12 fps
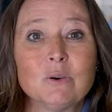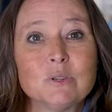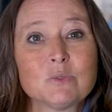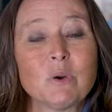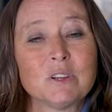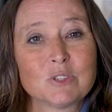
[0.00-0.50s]

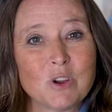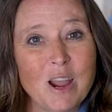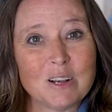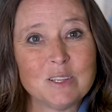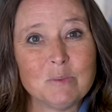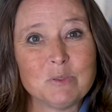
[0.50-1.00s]
always what it's
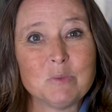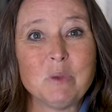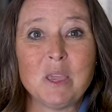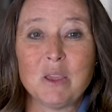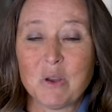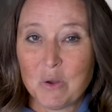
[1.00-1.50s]
cracked up to
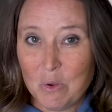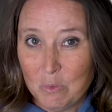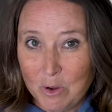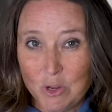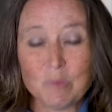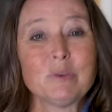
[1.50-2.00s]
be
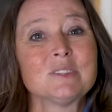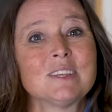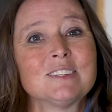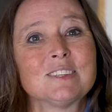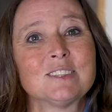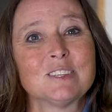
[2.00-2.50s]
when you're
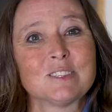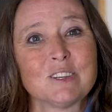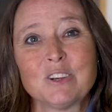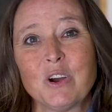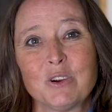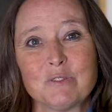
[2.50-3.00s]
presented this in
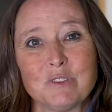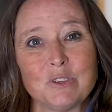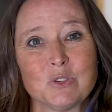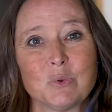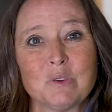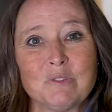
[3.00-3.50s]
an
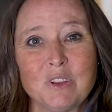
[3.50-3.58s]
RV tour